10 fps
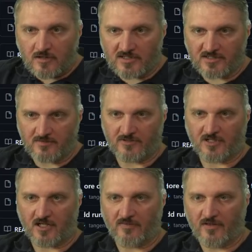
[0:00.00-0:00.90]
If you
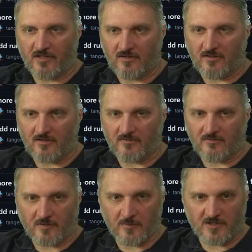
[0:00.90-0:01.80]
click on the
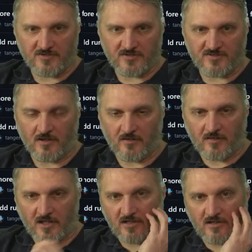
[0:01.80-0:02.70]
commits, you can see
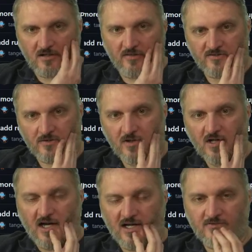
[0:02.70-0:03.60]
a thing. So
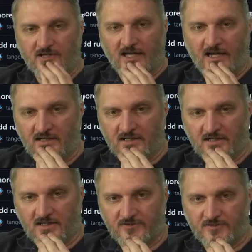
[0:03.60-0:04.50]
I definitely added
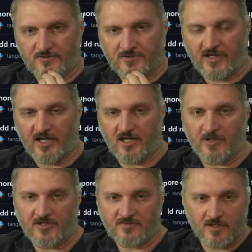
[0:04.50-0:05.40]
a field to the
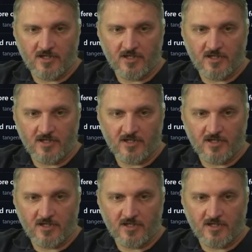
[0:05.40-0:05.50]
database